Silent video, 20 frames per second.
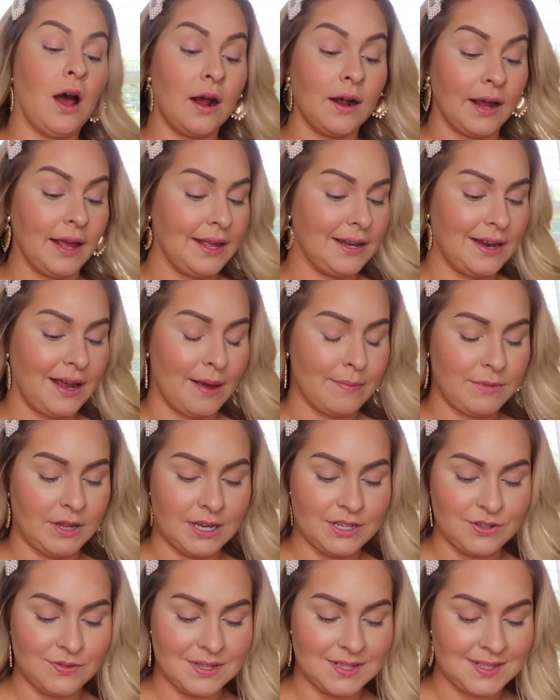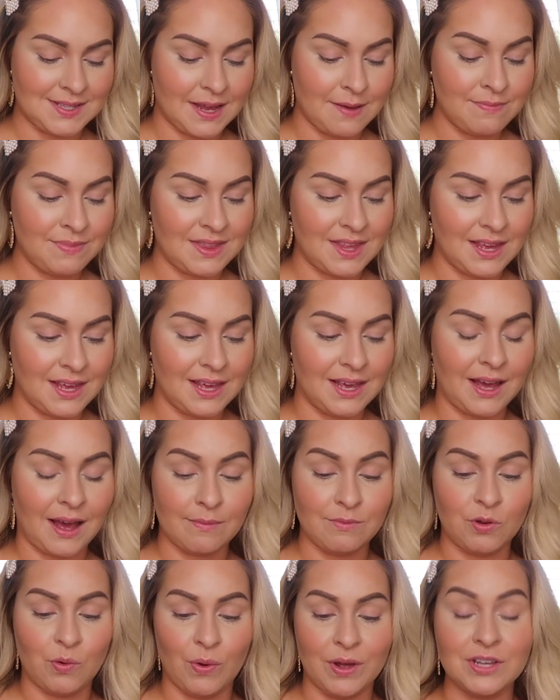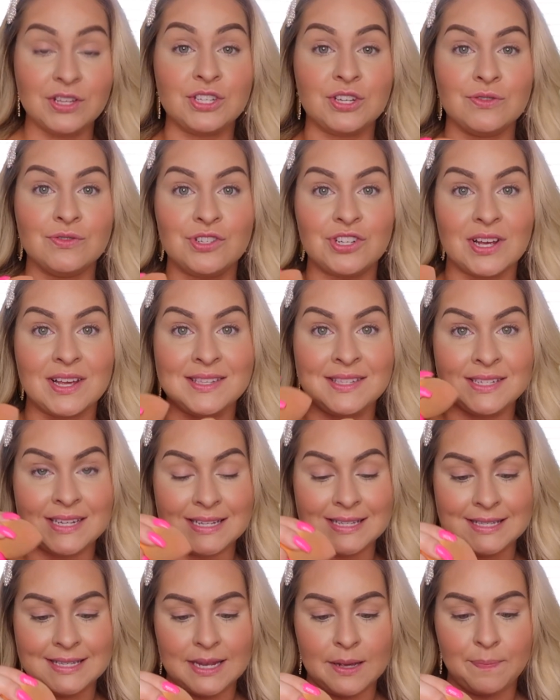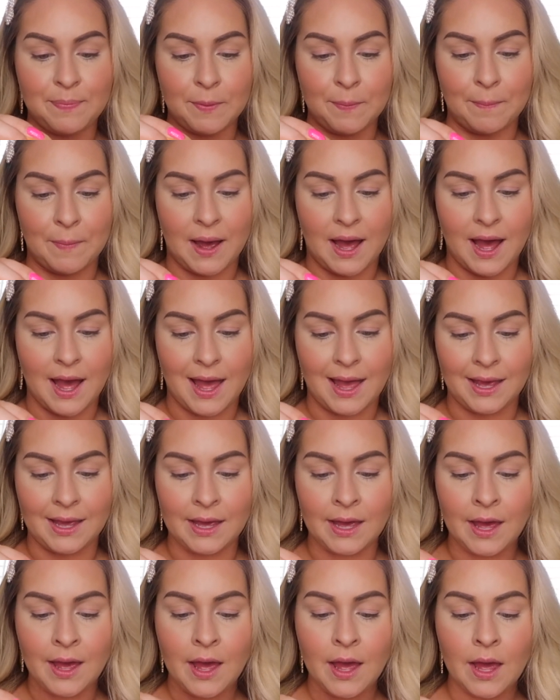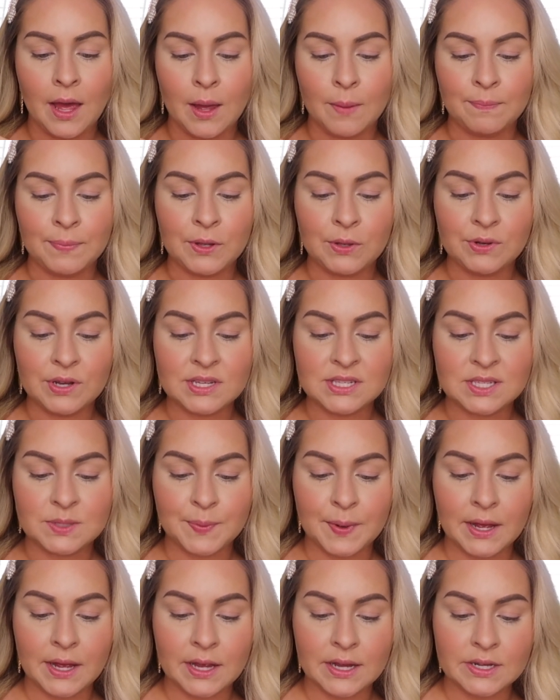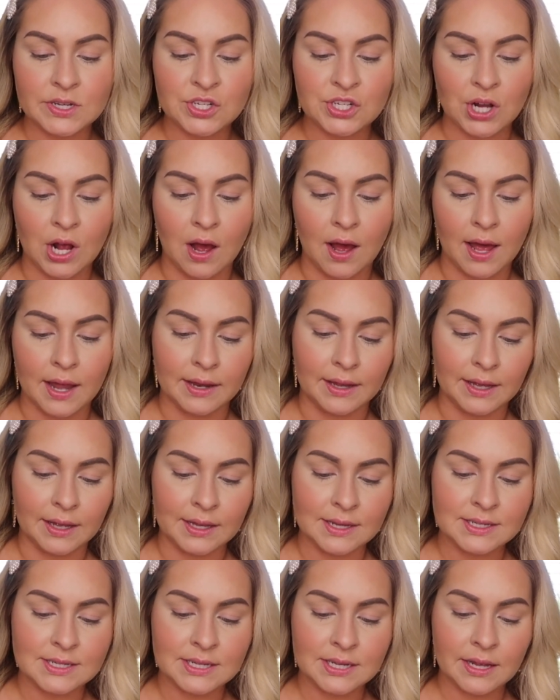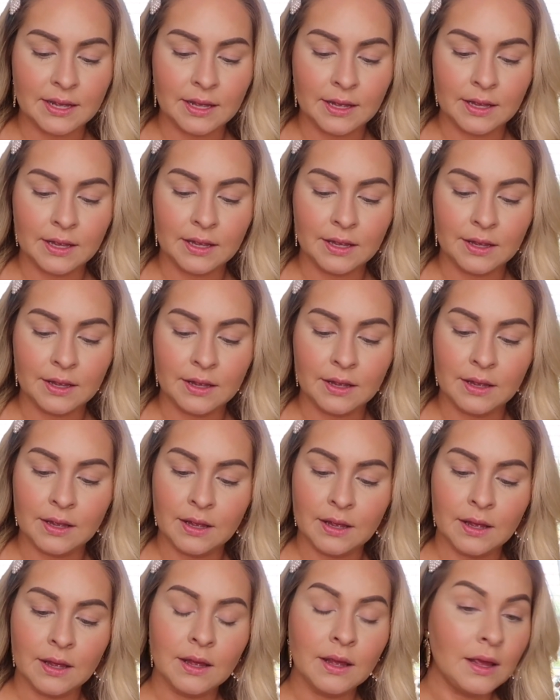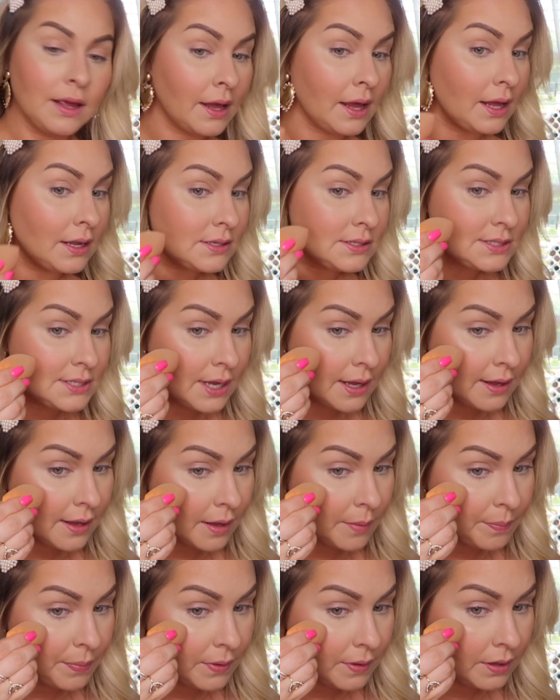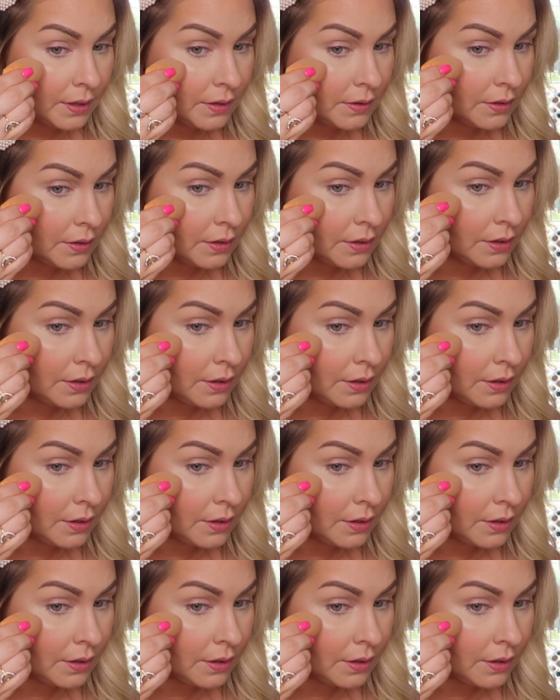All right, I'm gonna do the same thing. I'm going to just dip my beauty sponge on it and tap it.